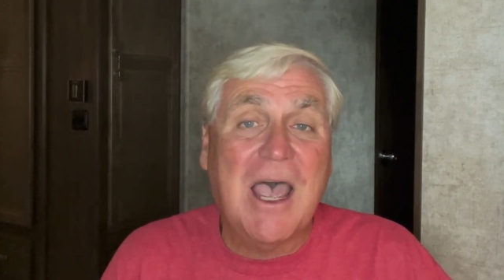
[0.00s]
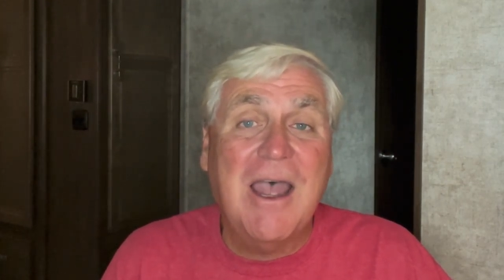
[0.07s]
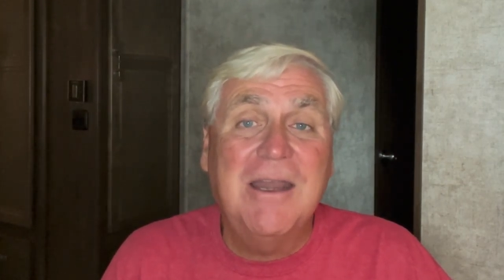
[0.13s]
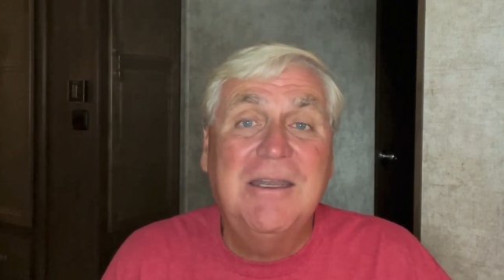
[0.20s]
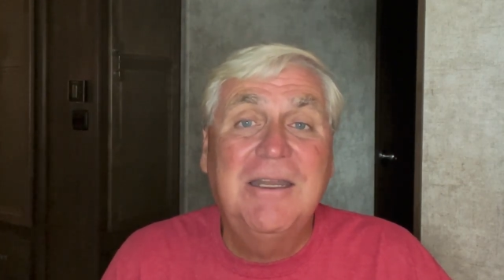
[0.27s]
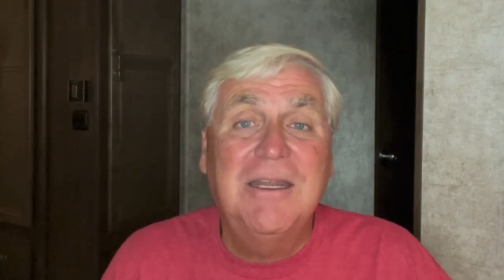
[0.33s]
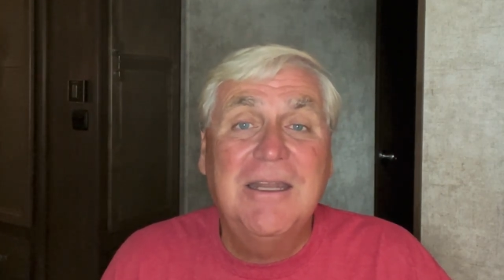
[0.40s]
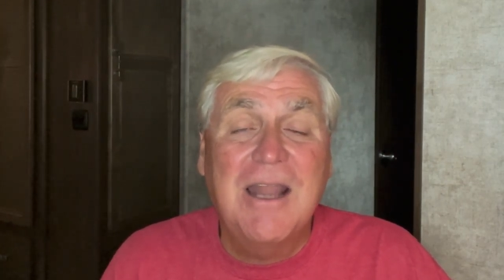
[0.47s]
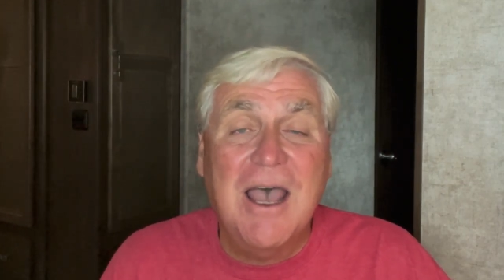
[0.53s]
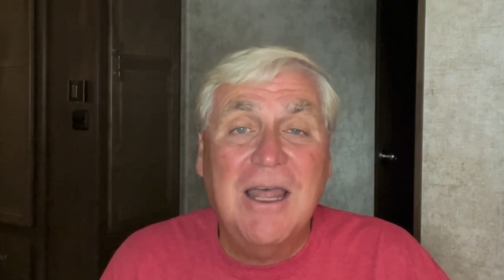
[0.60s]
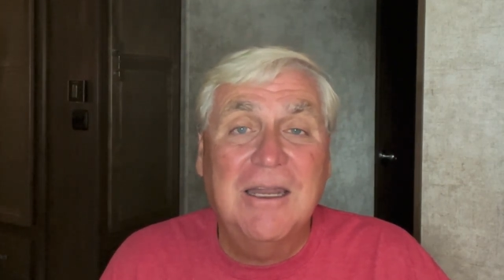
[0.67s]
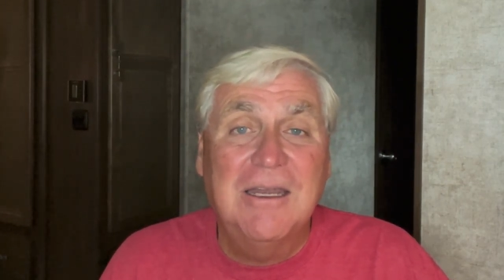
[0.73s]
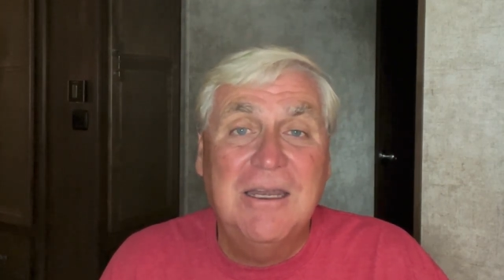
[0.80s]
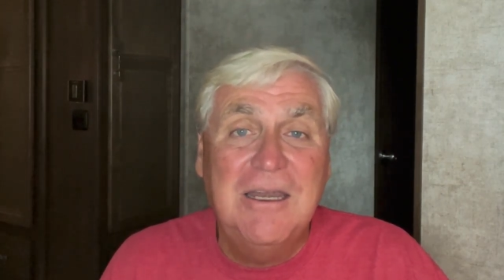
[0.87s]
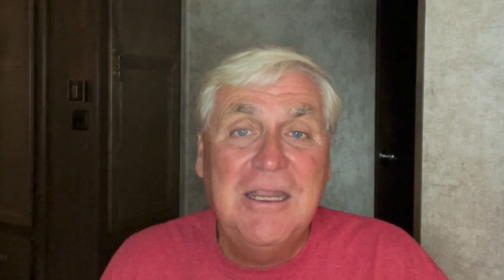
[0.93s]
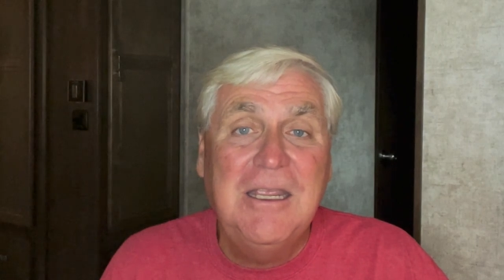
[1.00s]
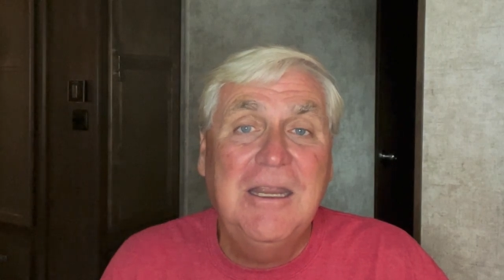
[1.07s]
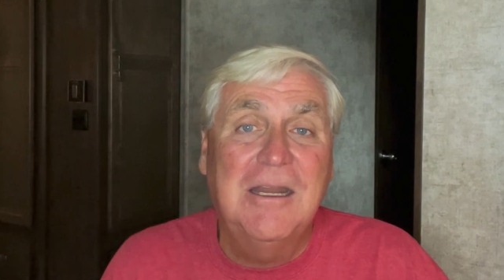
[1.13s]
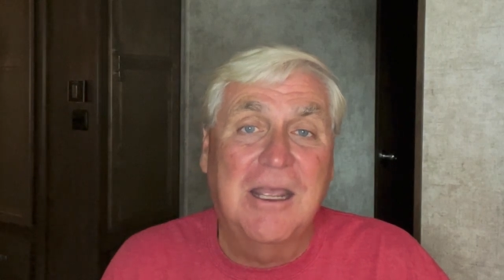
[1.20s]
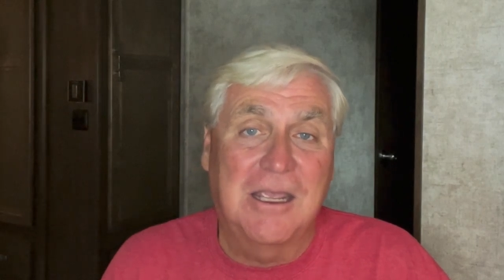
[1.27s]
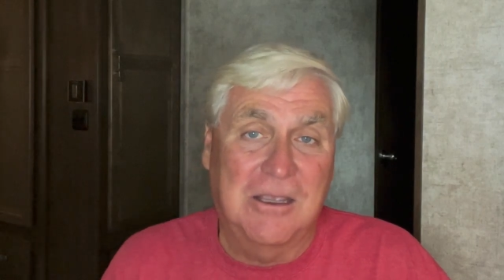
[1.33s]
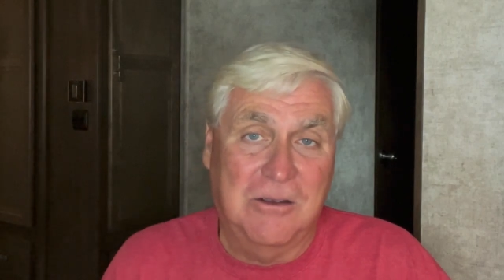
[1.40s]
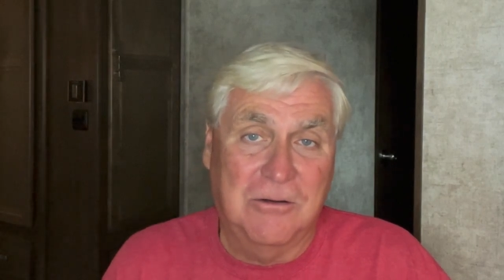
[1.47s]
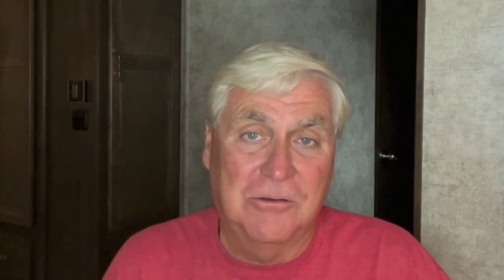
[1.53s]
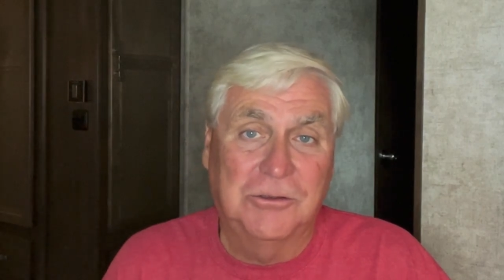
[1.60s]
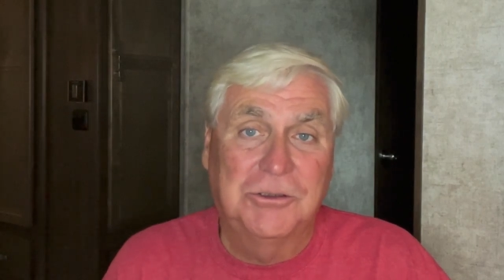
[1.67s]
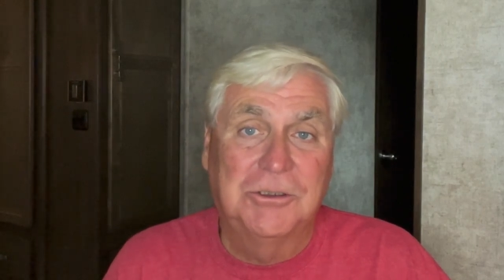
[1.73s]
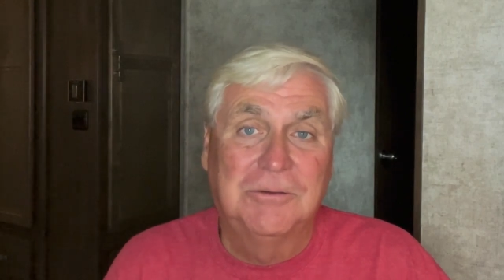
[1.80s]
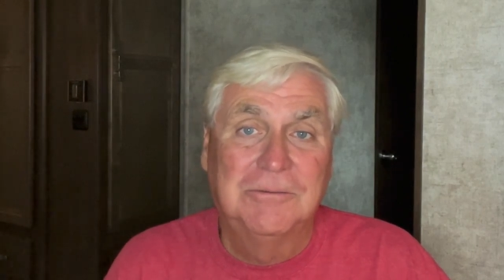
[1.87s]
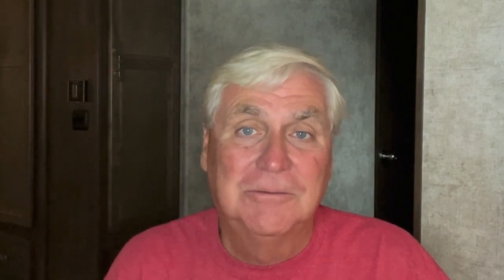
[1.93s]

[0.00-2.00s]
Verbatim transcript: I did not need a coach.